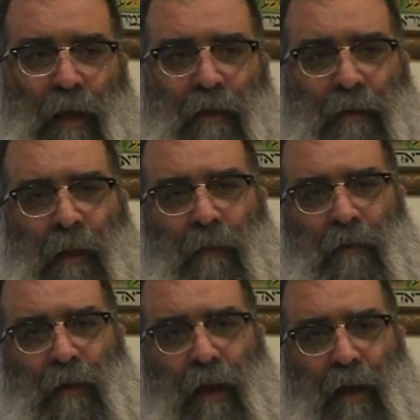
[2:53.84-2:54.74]
In the time of
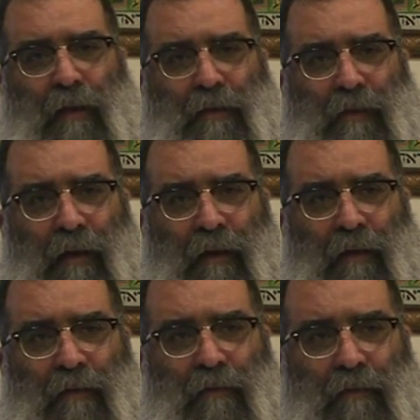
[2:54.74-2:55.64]
Mordechai and
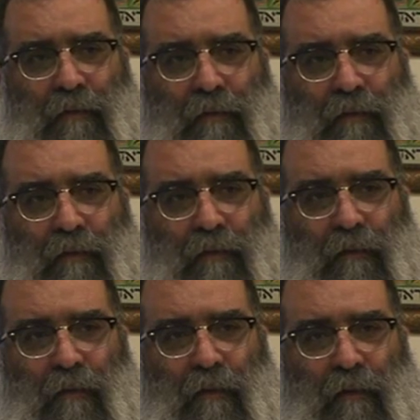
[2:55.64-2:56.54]
Esther,
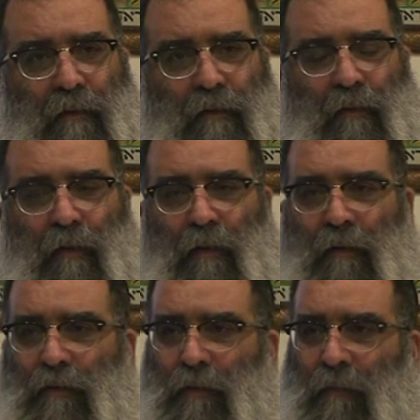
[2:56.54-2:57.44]
they were
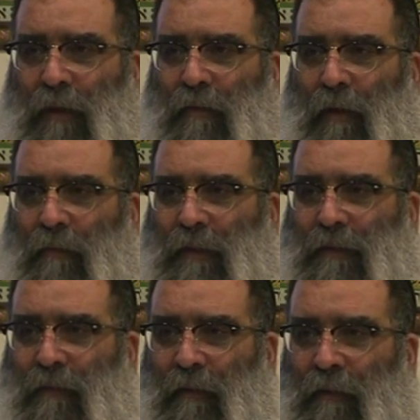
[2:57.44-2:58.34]
all shomrei Torah
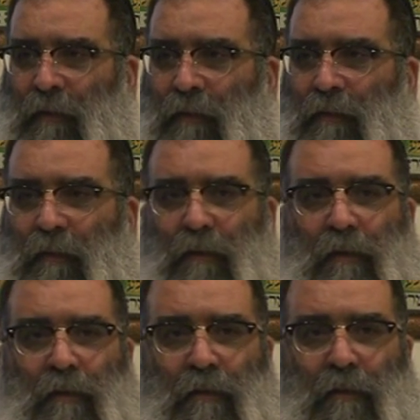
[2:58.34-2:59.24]
mitzvot,
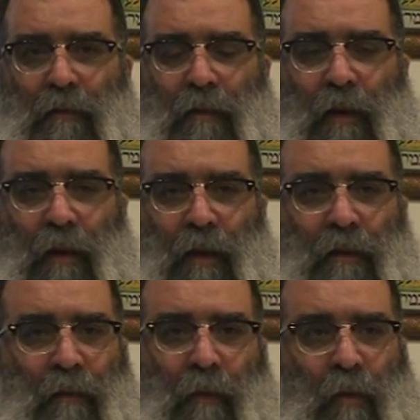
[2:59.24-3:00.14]
and and
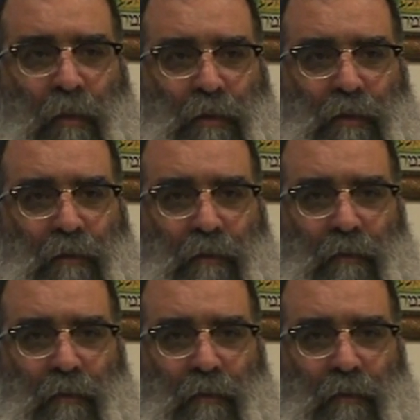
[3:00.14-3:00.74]
yet they were almost